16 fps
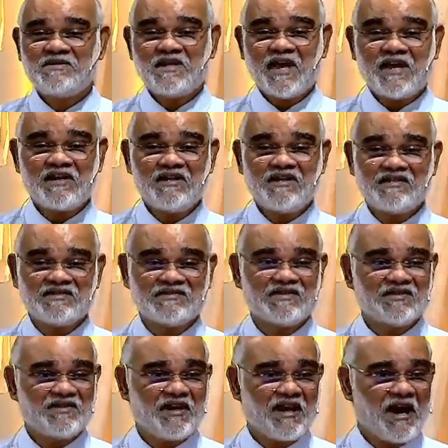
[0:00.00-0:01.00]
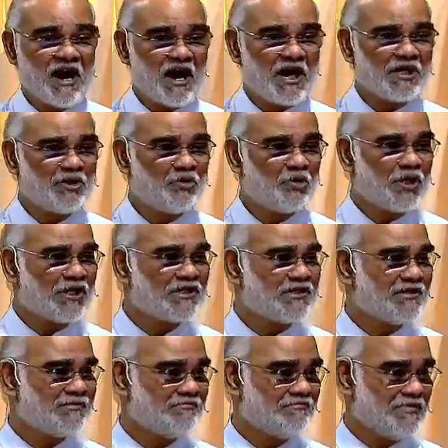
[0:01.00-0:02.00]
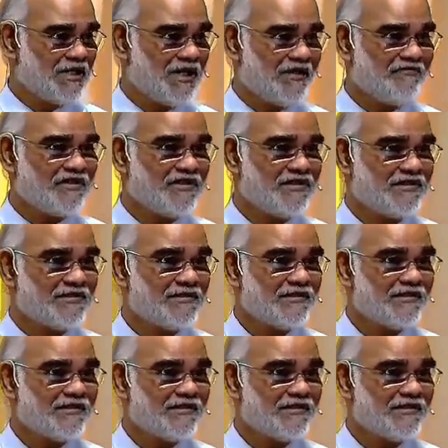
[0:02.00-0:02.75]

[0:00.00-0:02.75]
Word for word: Tarry is hard work, beloved.